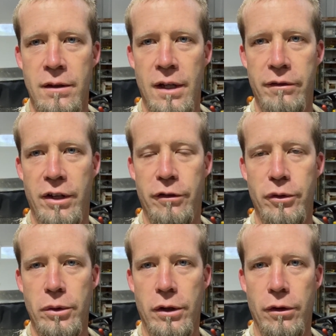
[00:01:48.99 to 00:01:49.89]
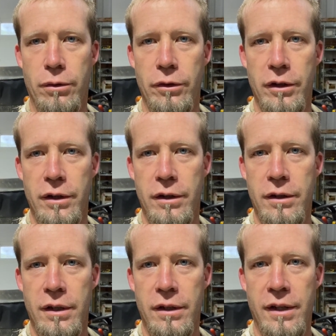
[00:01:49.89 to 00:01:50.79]
having that fluid go through the
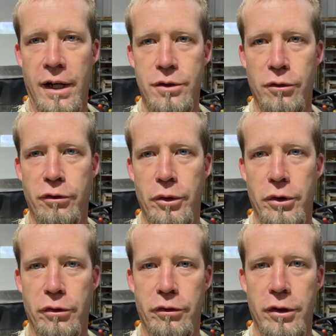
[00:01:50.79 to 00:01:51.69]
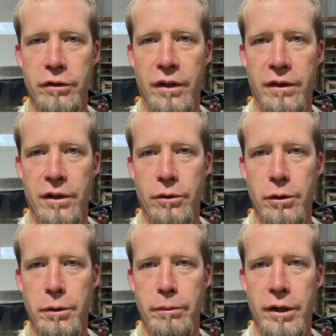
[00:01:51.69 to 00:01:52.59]
actual filter first, I think
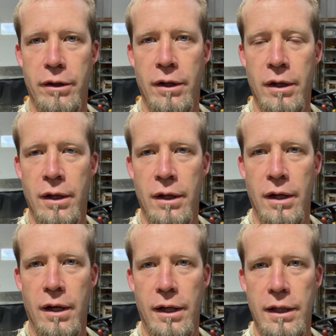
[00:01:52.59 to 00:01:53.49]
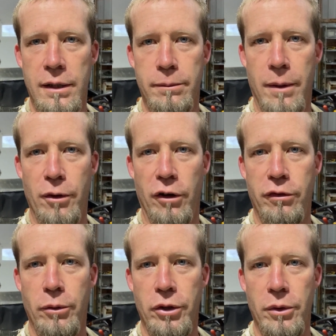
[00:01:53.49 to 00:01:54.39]
would have been better. I'm not
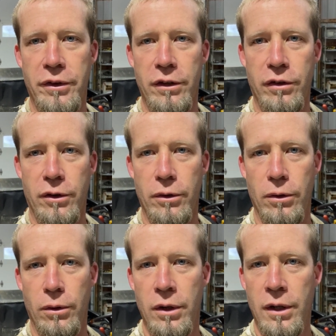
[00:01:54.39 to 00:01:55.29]
familiar with the internal